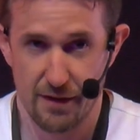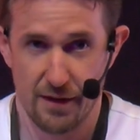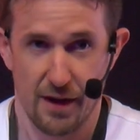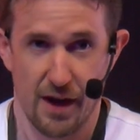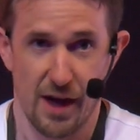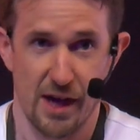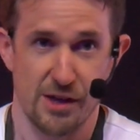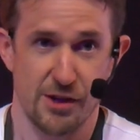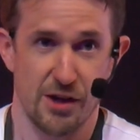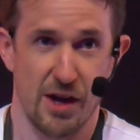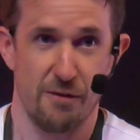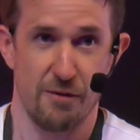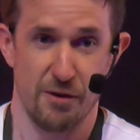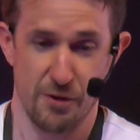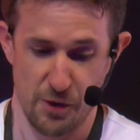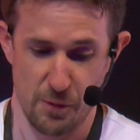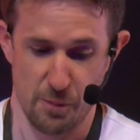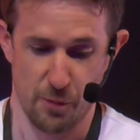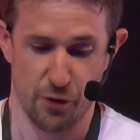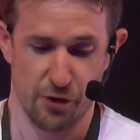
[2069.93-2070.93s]
I actually have a
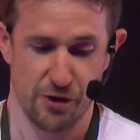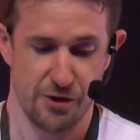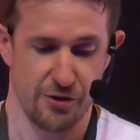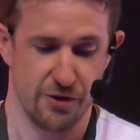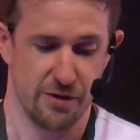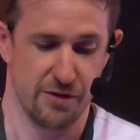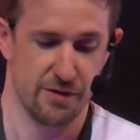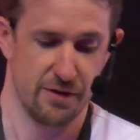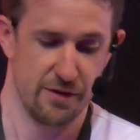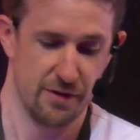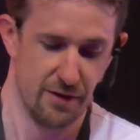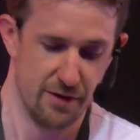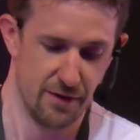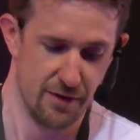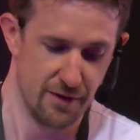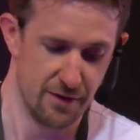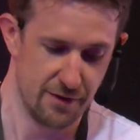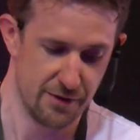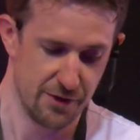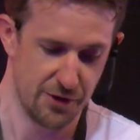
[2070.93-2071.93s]
new portrait
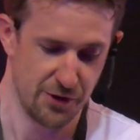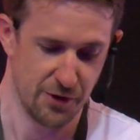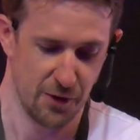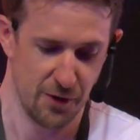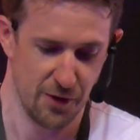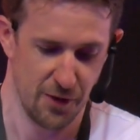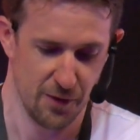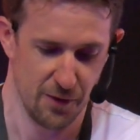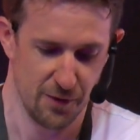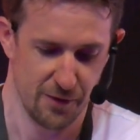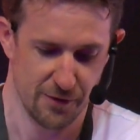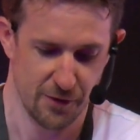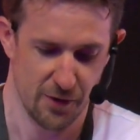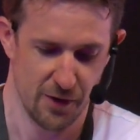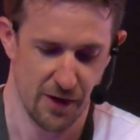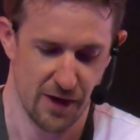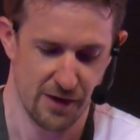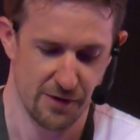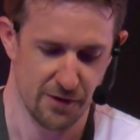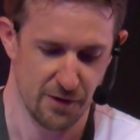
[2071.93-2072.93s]
to show you, so you
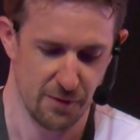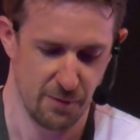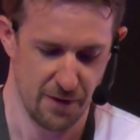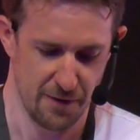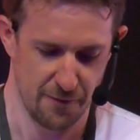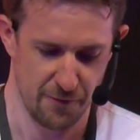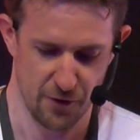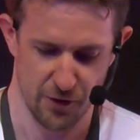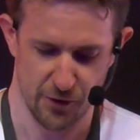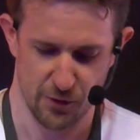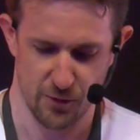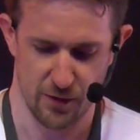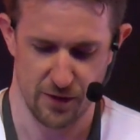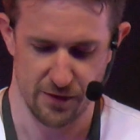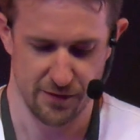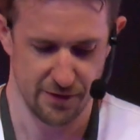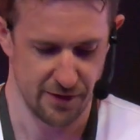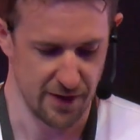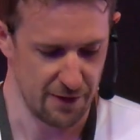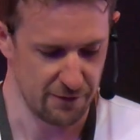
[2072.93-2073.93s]
guys are going to be the first
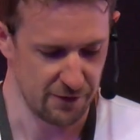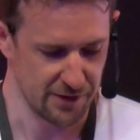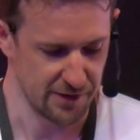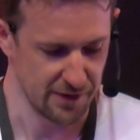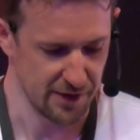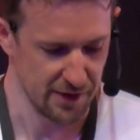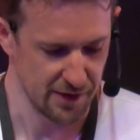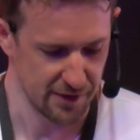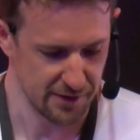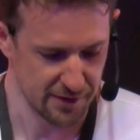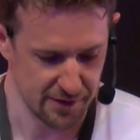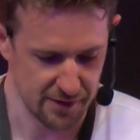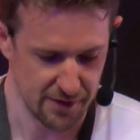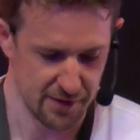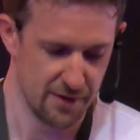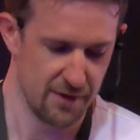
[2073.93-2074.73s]
ones to ever see it.